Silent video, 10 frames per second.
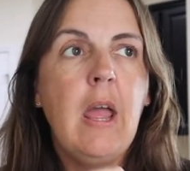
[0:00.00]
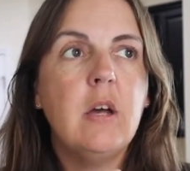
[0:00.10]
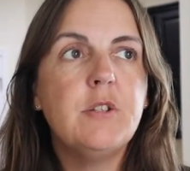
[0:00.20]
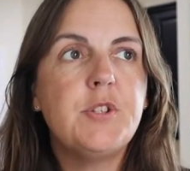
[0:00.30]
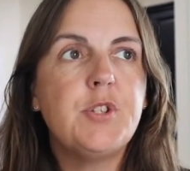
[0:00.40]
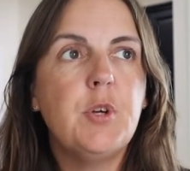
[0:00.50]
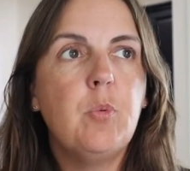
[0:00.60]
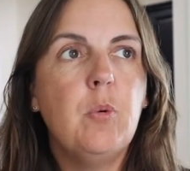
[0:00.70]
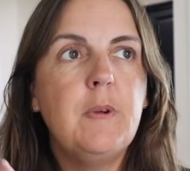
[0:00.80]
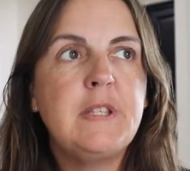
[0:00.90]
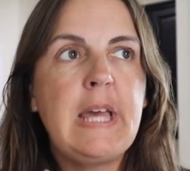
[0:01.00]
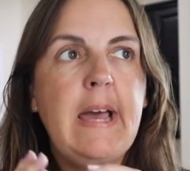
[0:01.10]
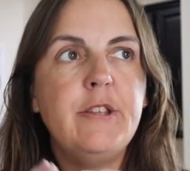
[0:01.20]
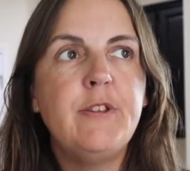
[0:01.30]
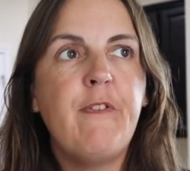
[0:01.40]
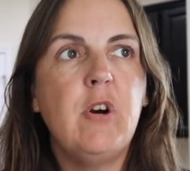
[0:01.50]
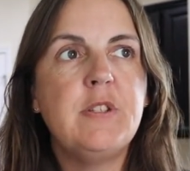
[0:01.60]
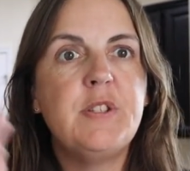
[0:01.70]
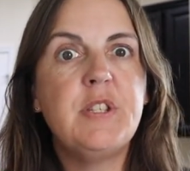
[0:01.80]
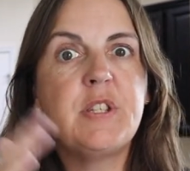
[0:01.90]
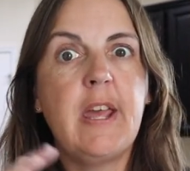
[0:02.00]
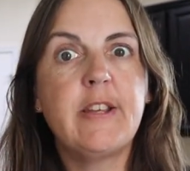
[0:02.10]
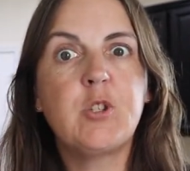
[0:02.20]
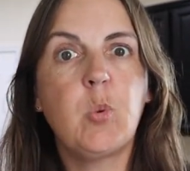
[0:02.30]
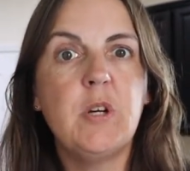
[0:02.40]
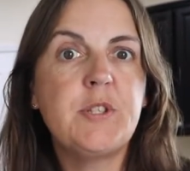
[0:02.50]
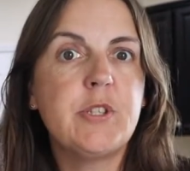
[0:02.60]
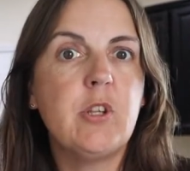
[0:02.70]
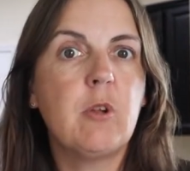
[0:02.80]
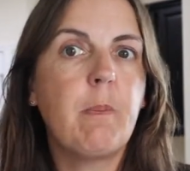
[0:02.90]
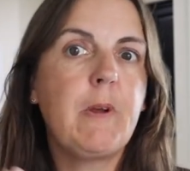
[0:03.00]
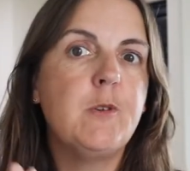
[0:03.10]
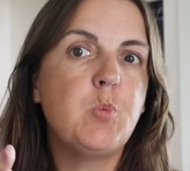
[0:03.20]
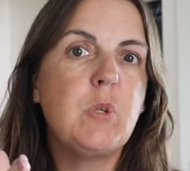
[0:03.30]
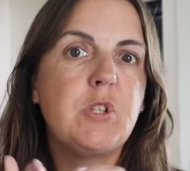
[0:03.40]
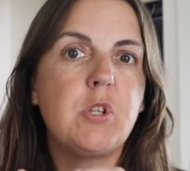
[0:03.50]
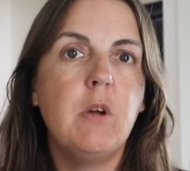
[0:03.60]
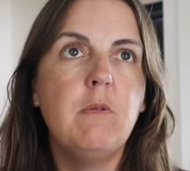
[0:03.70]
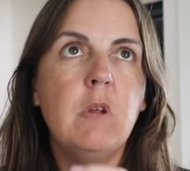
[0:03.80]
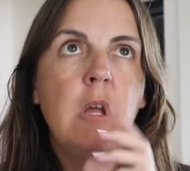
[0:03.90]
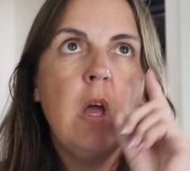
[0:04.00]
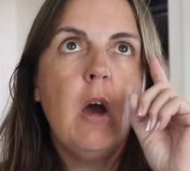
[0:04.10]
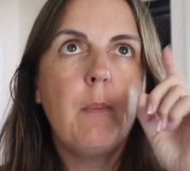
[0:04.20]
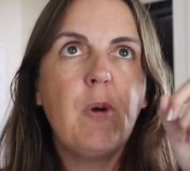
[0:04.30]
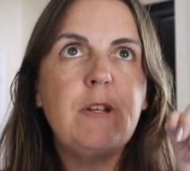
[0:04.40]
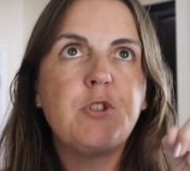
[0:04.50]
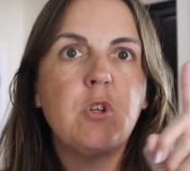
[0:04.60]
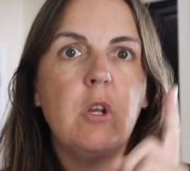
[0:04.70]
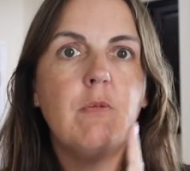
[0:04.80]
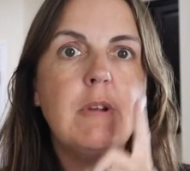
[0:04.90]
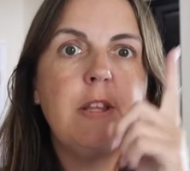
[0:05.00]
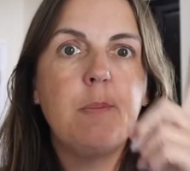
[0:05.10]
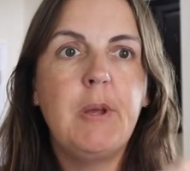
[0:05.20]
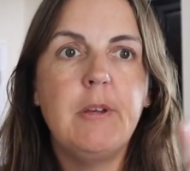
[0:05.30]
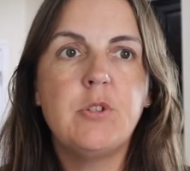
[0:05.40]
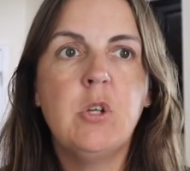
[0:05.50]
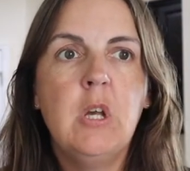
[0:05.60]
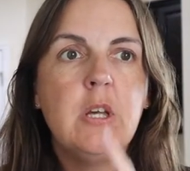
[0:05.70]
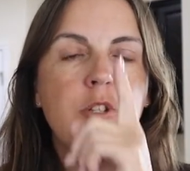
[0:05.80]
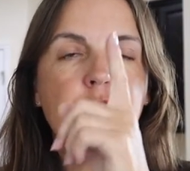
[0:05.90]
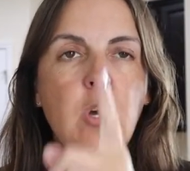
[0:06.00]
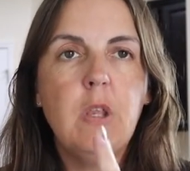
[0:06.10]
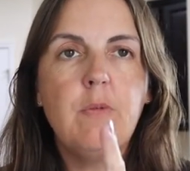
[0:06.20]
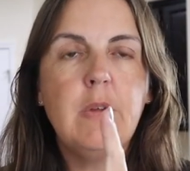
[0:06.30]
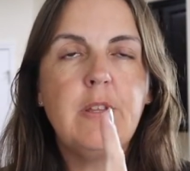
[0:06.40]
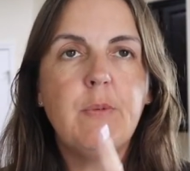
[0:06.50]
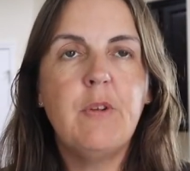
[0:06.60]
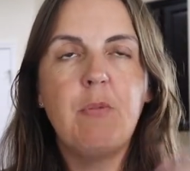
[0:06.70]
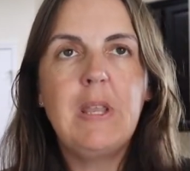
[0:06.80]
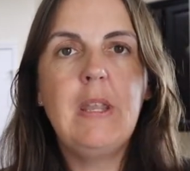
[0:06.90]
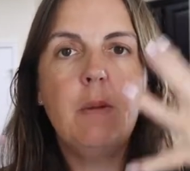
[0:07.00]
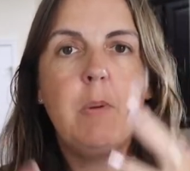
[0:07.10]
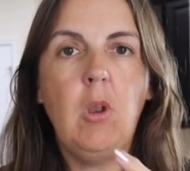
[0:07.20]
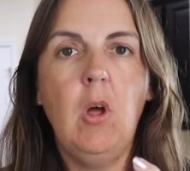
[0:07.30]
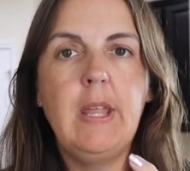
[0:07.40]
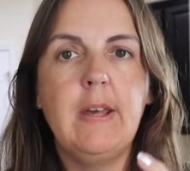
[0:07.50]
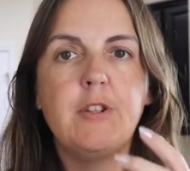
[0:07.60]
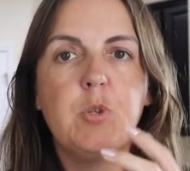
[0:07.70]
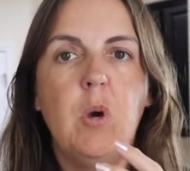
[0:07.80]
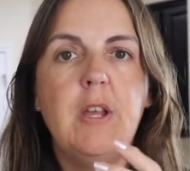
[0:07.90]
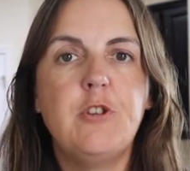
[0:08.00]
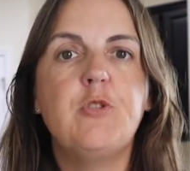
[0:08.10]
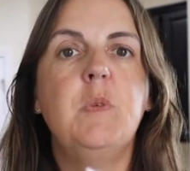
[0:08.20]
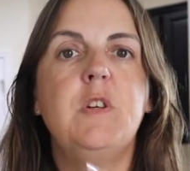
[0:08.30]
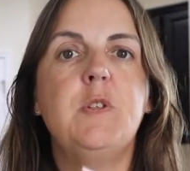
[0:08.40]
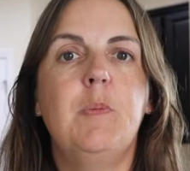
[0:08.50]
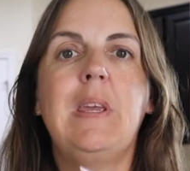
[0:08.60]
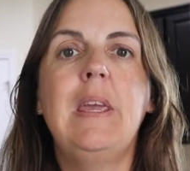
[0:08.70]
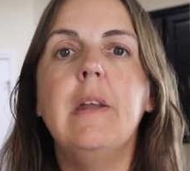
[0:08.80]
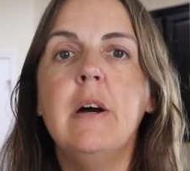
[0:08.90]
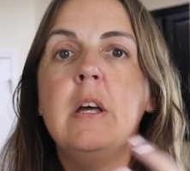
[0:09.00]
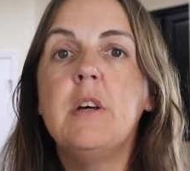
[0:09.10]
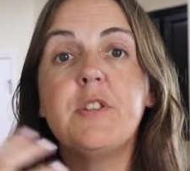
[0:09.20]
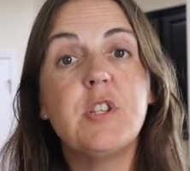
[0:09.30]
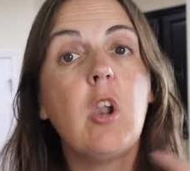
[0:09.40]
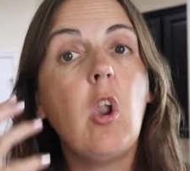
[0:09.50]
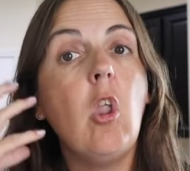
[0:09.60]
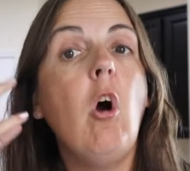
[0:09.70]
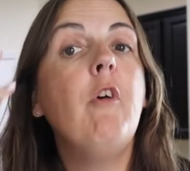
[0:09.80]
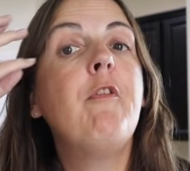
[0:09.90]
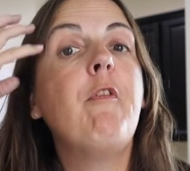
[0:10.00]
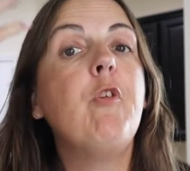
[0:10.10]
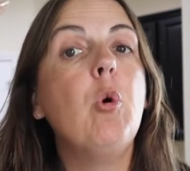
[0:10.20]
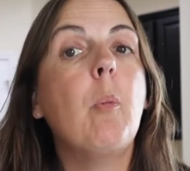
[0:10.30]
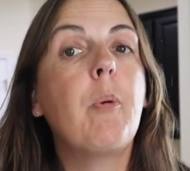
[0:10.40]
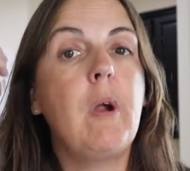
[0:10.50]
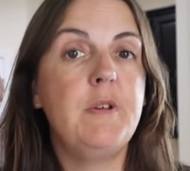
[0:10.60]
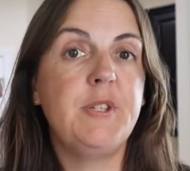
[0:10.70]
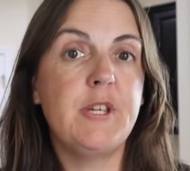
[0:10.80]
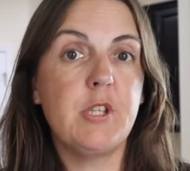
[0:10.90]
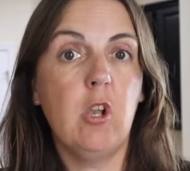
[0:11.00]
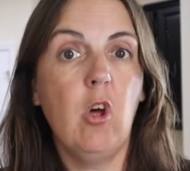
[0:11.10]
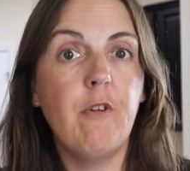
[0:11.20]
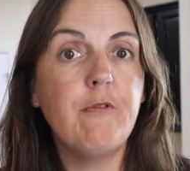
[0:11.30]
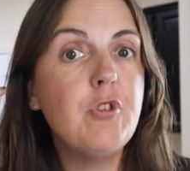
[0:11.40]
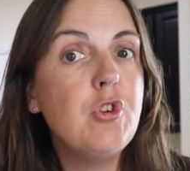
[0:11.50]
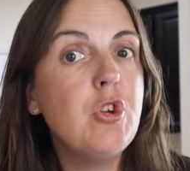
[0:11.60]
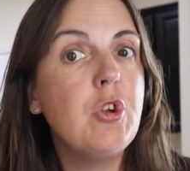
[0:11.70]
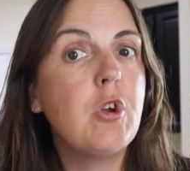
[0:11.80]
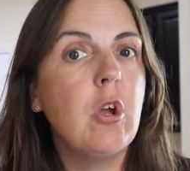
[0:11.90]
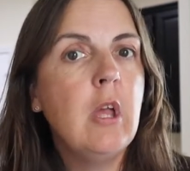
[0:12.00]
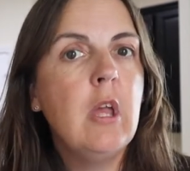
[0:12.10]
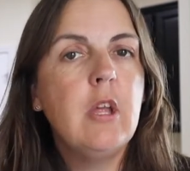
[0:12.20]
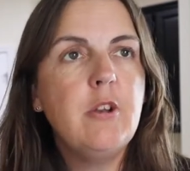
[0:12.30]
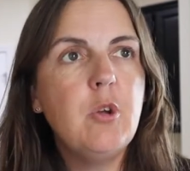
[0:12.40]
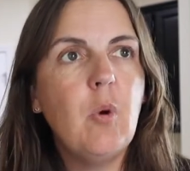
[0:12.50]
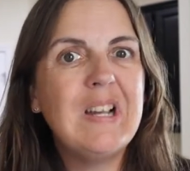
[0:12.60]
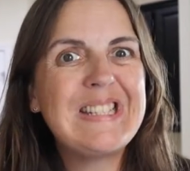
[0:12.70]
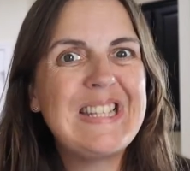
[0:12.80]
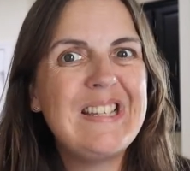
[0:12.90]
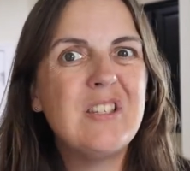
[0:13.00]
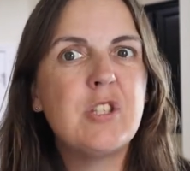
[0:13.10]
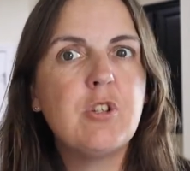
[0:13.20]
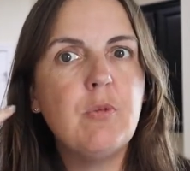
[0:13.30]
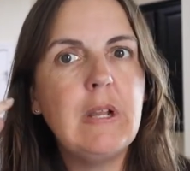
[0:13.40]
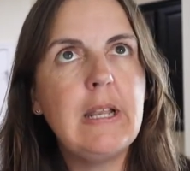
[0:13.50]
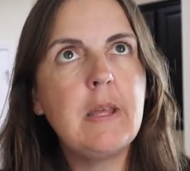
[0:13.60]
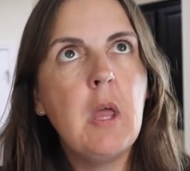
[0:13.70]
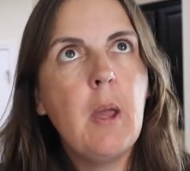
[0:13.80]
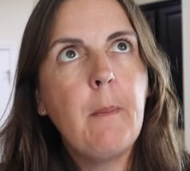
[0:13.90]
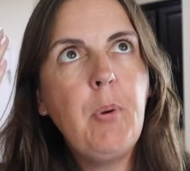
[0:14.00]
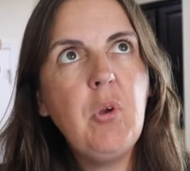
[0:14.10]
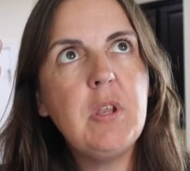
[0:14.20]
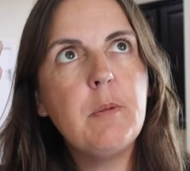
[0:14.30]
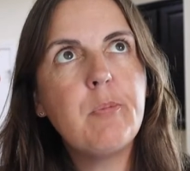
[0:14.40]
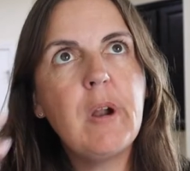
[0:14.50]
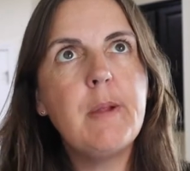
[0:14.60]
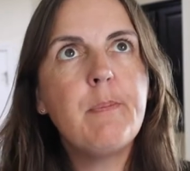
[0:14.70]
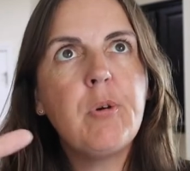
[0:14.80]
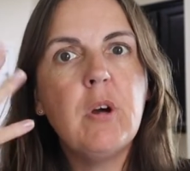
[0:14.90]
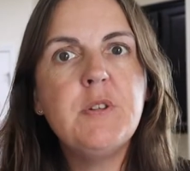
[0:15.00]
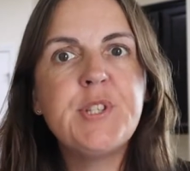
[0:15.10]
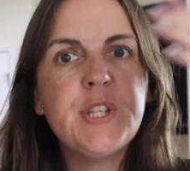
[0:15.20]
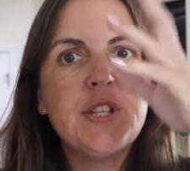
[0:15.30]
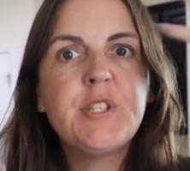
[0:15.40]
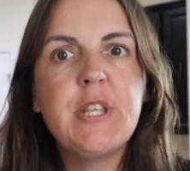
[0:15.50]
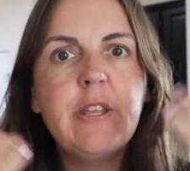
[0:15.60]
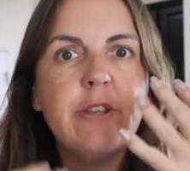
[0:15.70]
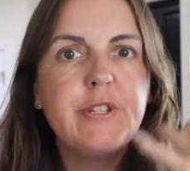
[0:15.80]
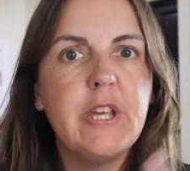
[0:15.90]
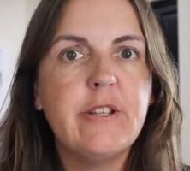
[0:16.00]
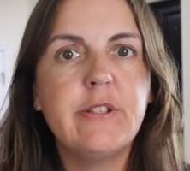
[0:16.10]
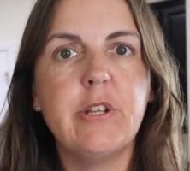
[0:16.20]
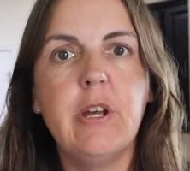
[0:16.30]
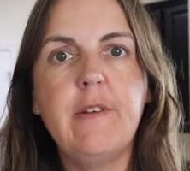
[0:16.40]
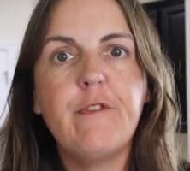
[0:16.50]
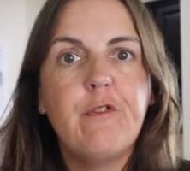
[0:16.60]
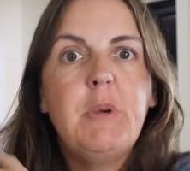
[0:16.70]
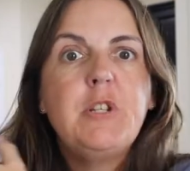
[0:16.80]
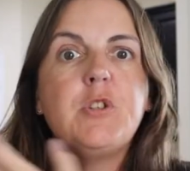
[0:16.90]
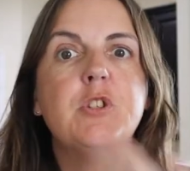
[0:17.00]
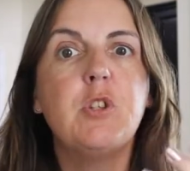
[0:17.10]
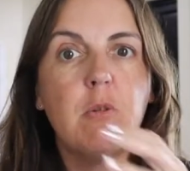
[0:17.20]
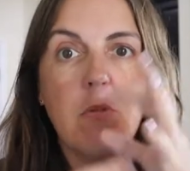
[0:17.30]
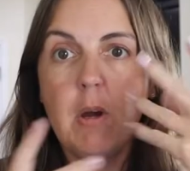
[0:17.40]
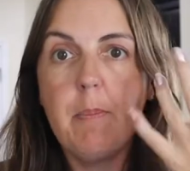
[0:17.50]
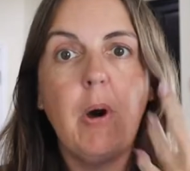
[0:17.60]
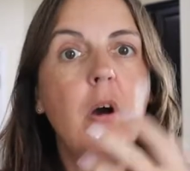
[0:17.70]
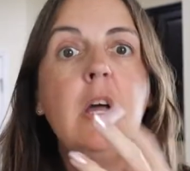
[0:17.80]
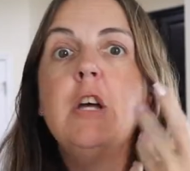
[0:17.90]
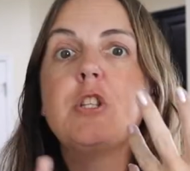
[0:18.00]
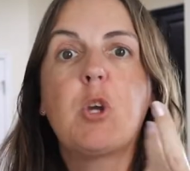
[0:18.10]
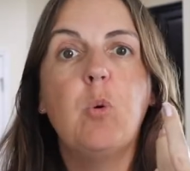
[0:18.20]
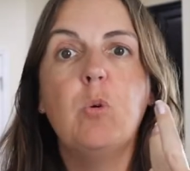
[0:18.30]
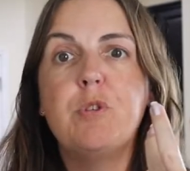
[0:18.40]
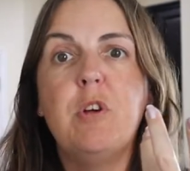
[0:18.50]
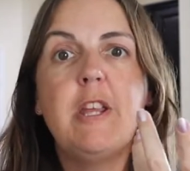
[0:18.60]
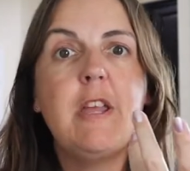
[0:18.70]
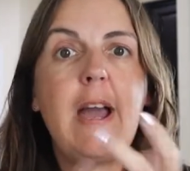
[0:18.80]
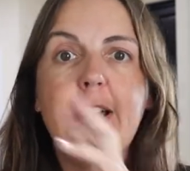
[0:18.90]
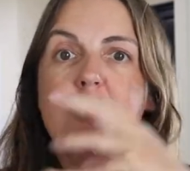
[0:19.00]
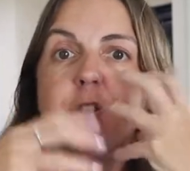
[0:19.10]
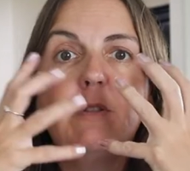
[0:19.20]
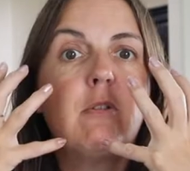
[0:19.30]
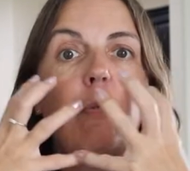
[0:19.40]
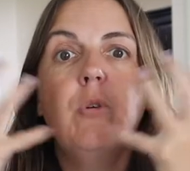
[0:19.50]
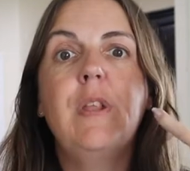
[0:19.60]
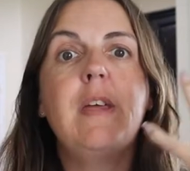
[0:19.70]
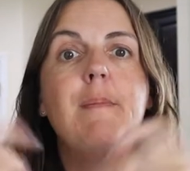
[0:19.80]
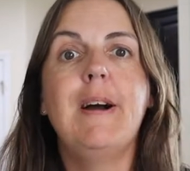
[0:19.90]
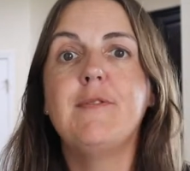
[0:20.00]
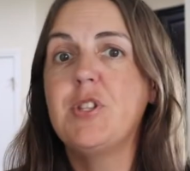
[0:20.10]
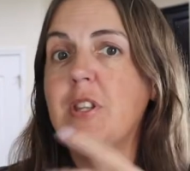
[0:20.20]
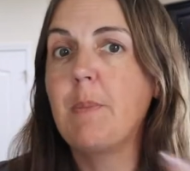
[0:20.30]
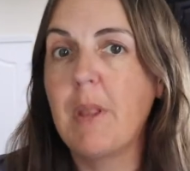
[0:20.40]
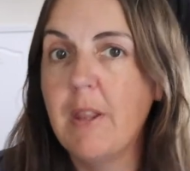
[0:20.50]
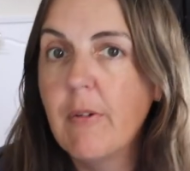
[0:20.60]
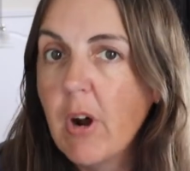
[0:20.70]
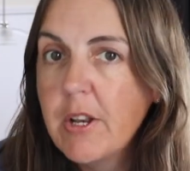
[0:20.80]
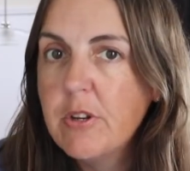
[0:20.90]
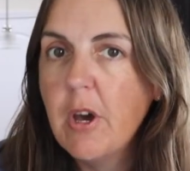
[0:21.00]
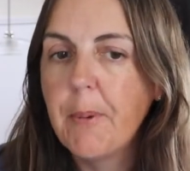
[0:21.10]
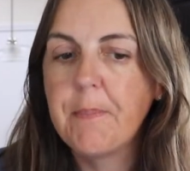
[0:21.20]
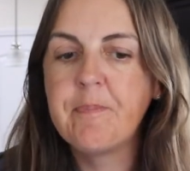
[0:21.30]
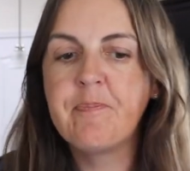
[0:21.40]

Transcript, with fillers: And so what we tend to find is it takes twice as long because we don't, our brain's trying to read the pitch, it's trying to read the rhythm and then apply that to our instrument as a beginner. So there's a lot of thought process, a lot of new, new ideas to really put in the brain, process, send the data, information to the right part to coordinate your hands and coordinate your mouth so that you play the right note.